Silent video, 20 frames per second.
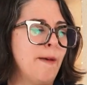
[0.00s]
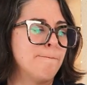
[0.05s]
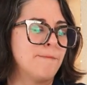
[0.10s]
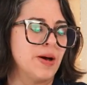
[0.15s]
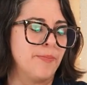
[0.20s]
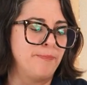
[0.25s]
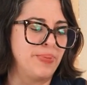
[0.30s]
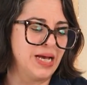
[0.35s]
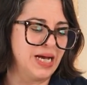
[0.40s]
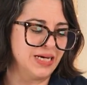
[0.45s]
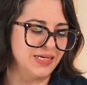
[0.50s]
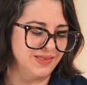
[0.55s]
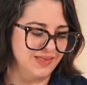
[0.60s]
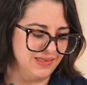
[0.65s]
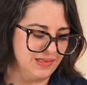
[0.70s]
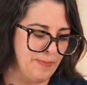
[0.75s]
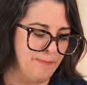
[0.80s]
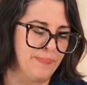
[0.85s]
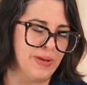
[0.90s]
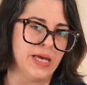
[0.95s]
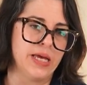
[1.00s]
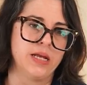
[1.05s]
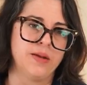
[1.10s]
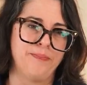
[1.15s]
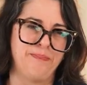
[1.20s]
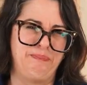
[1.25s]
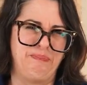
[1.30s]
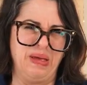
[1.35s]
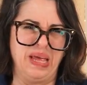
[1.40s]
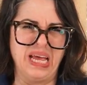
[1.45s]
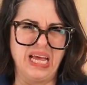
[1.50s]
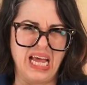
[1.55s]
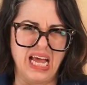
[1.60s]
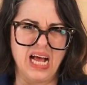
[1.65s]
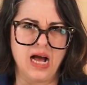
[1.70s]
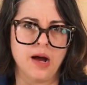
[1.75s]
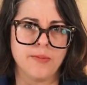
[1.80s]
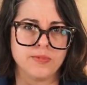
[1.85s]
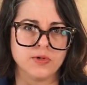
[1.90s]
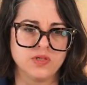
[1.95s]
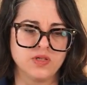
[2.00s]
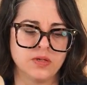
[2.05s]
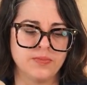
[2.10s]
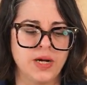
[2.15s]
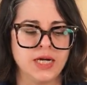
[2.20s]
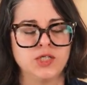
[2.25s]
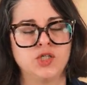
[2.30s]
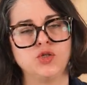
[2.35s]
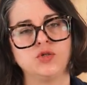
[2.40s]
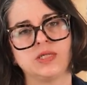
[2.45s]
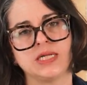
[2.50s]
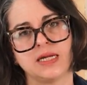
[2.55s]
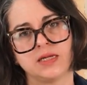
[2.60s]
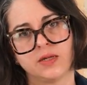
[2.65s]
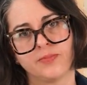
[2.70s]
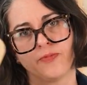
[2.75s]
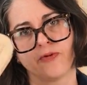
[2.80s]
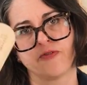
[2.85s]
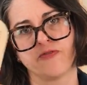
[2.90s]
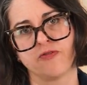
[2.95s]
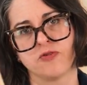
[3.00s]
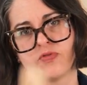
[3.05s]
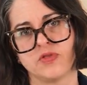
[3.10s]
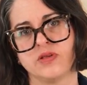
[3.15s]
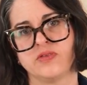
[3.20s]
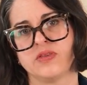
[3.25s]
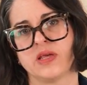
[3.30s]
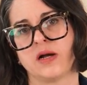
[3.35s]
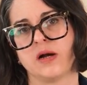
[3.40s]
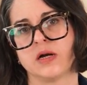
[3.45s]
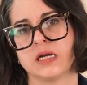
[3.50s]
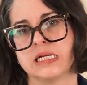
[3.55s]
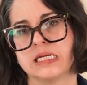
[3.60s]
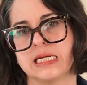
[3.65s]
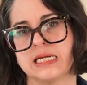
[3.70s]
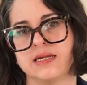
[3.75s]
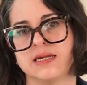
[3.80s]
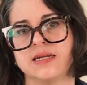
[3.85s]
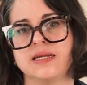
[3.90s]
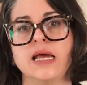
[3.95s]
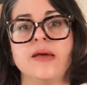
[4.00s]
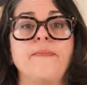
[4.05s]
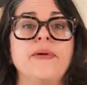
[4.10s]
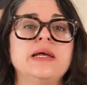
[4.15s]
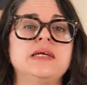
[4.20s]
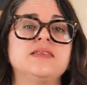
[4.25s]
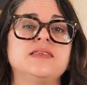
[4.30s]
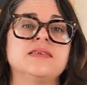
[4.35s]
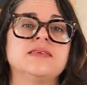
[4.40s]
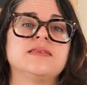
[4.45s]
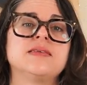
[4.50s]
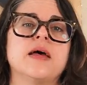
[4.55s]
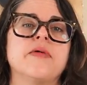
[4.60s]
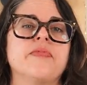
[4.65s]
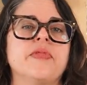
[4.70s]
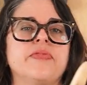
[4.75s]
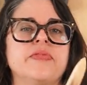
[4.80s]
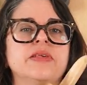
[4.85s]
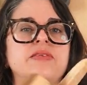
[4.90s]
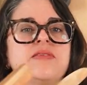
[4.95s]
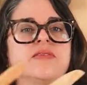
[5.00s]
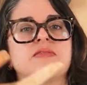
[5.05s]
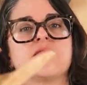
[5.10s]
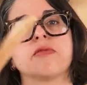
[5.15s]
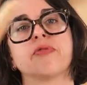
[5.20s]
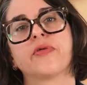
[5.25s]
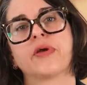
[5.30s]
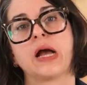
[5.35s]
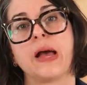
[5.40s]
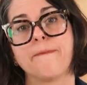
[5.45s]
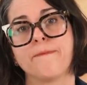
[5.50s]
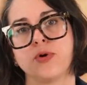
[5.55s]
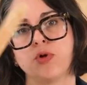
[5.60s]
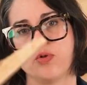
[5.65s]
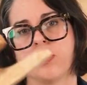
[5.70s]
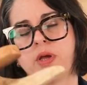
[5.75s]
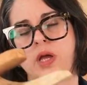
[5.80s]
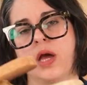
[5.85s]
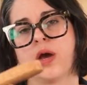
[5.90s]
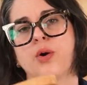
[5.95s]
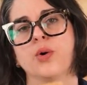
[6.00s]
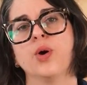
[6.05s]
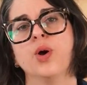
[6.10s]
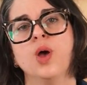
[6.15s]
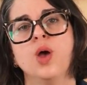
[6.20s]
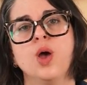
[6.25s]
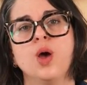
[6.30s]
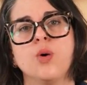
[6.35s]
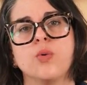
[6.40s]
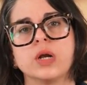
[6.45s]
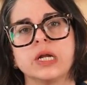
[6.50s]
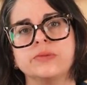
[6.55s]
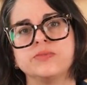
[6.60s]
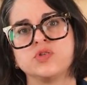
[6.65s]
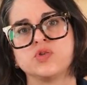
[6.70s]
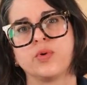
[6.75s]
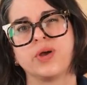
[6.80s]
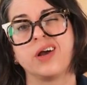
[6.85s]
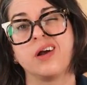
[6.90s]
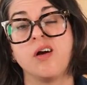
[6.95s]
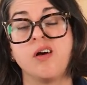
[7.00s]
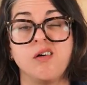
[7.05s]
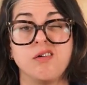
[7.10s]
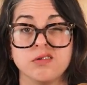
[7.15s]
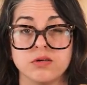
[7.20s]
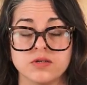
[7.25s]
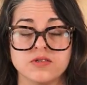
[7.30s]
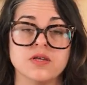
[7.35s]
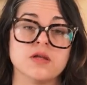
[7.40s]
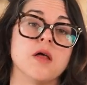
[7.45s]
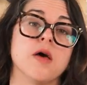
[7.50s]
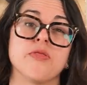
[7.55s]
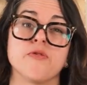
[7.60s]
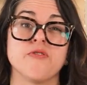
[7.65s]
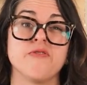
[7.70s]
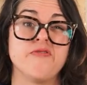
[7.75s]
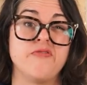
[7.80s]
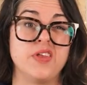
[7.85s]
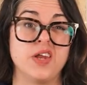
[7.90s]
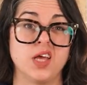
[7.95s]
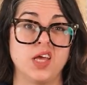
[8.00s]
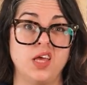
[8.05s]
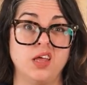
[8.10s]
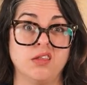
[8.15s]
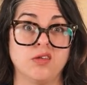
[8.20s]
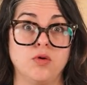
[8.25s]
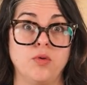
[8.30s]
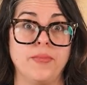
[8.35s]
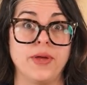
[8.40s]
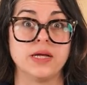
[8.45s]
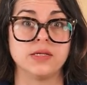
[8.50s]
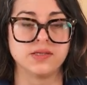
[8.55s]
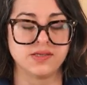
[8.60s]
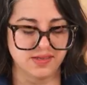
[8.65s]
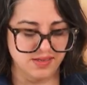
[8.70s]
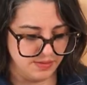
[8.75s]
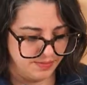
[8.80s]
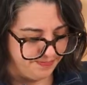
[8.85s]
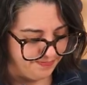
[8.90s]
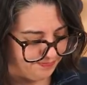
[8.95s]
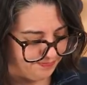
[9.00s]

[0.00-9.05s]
But because it's a bit big and cumbersome, I do tend to prefer this like on a day-to-day basis. And then this is the thing I'm pulling out when I'm sewing collars and other finicky little bits.